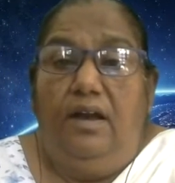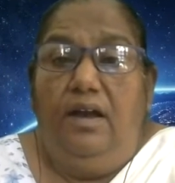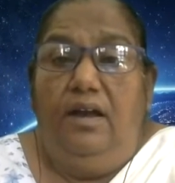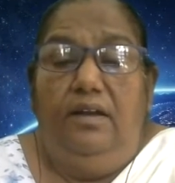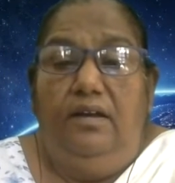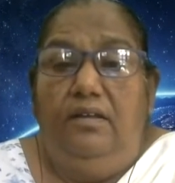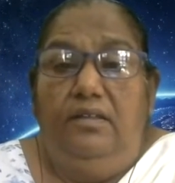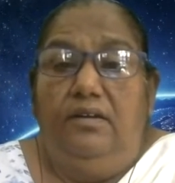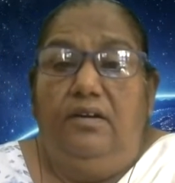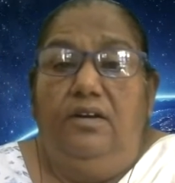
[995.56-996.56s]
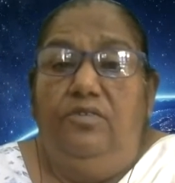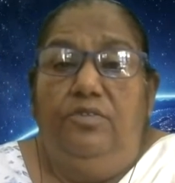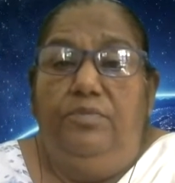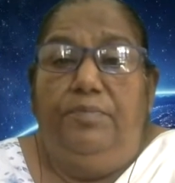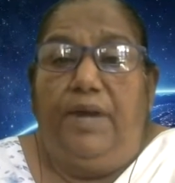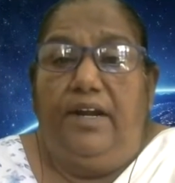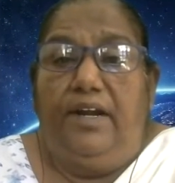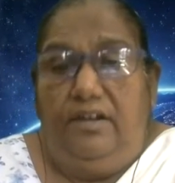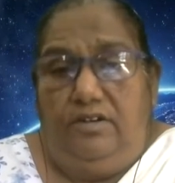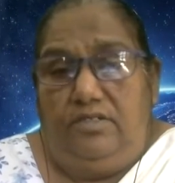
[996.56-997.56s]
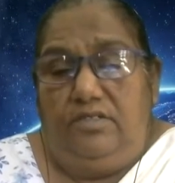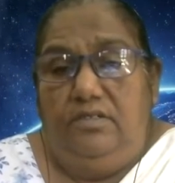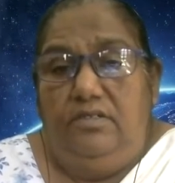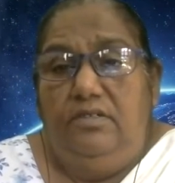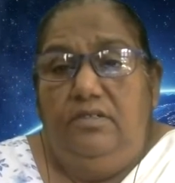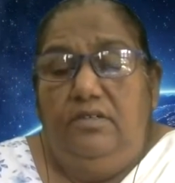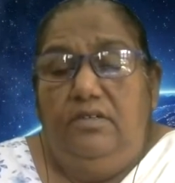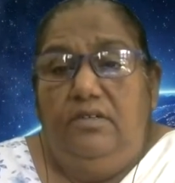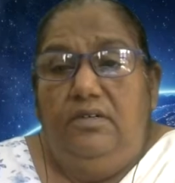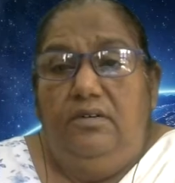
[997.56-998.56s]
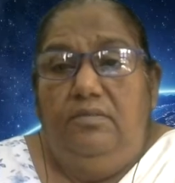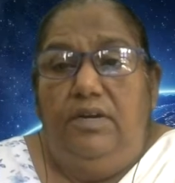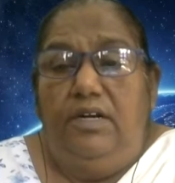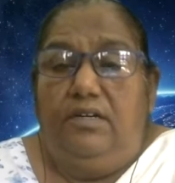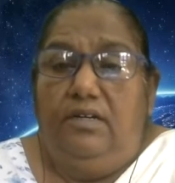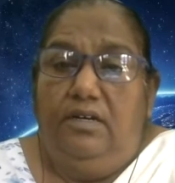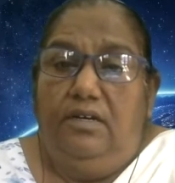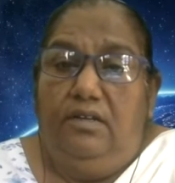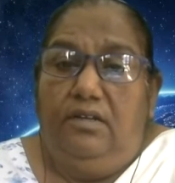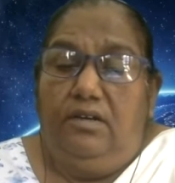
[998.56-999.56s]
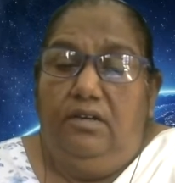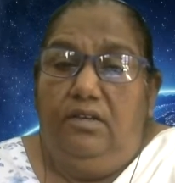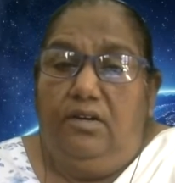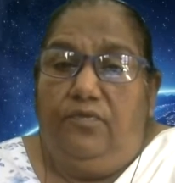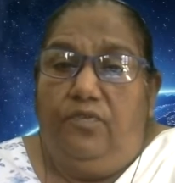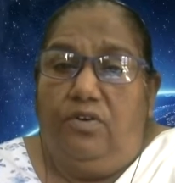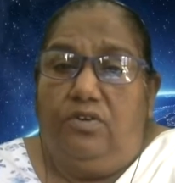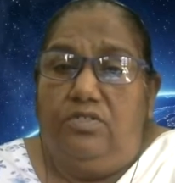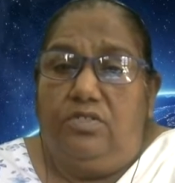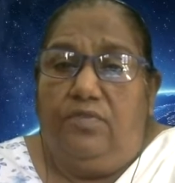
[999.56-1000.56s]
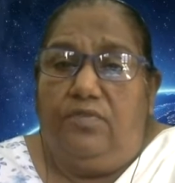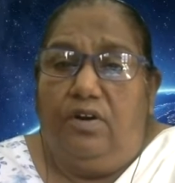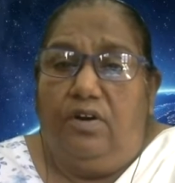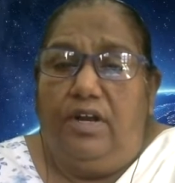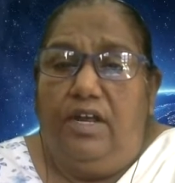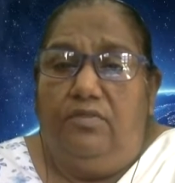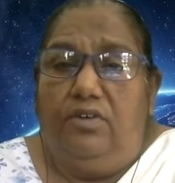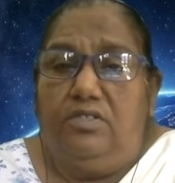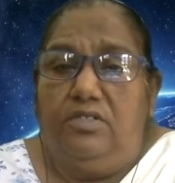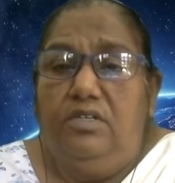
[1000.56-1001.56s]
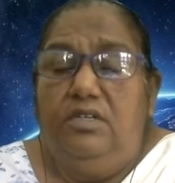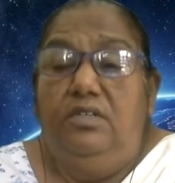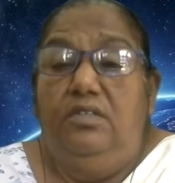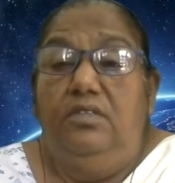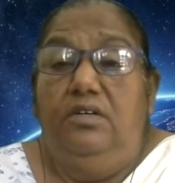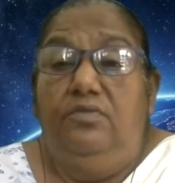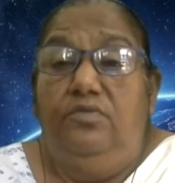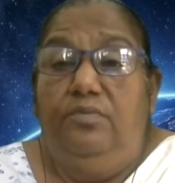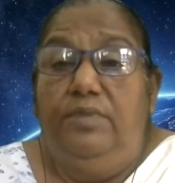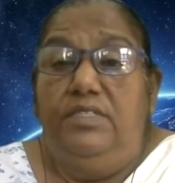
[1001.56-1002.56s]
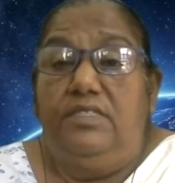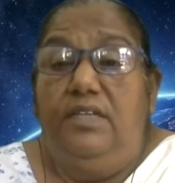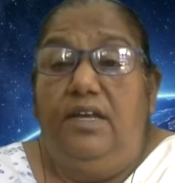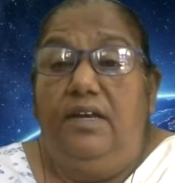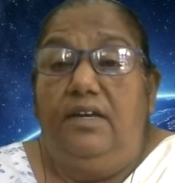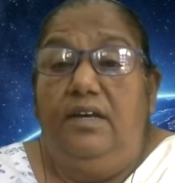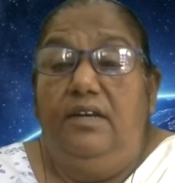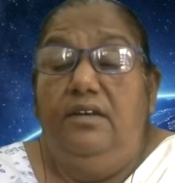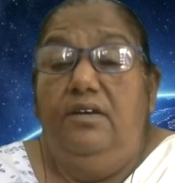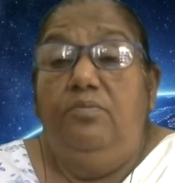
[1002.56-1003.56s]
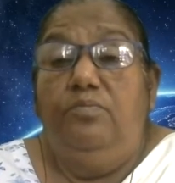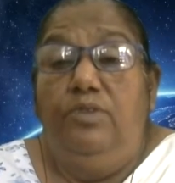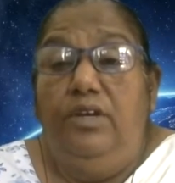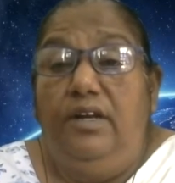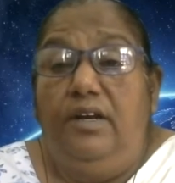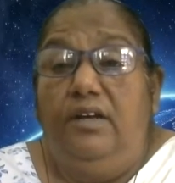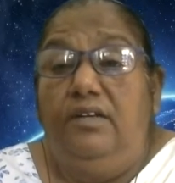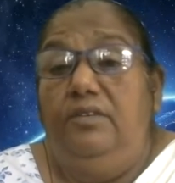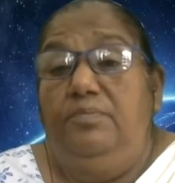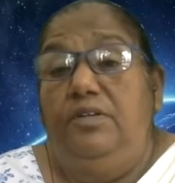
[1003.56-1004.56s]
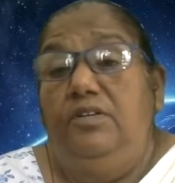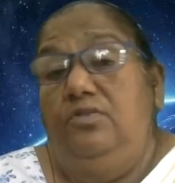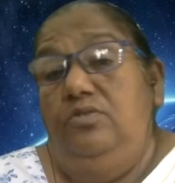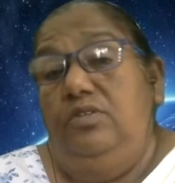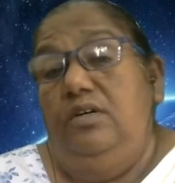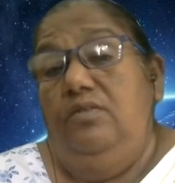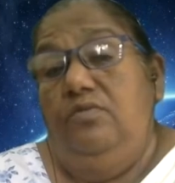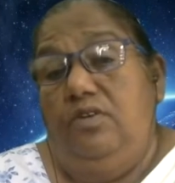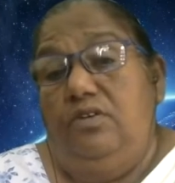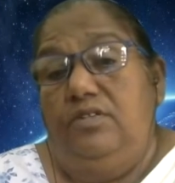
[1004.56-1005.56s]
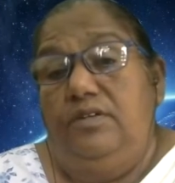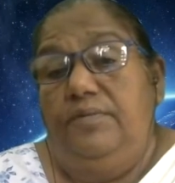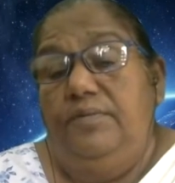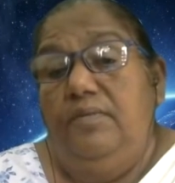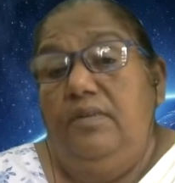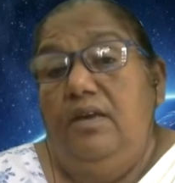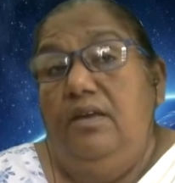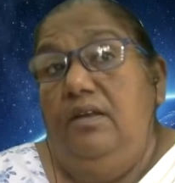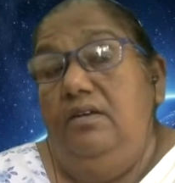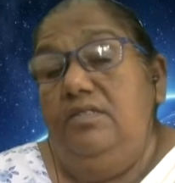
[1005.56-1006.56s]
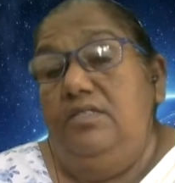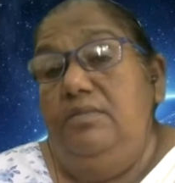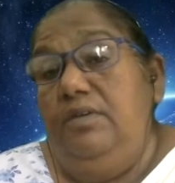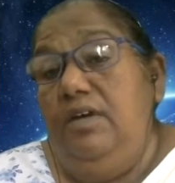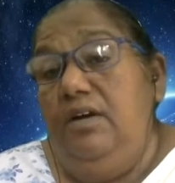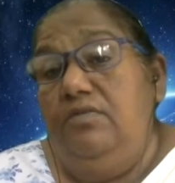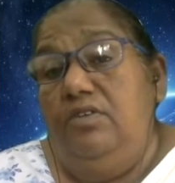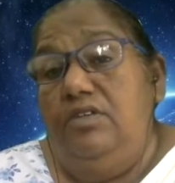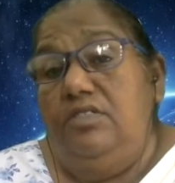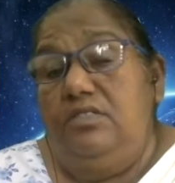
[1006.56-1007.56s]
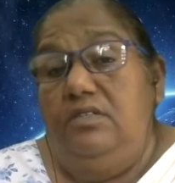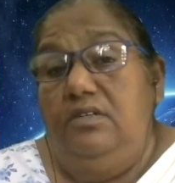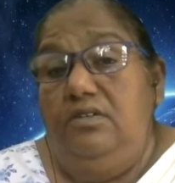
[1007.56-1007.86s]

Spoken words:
and the girl will be badly hurt. But the focus of crocodile was the woman's leg and pulling her deeper into the water. Now, Sibia was,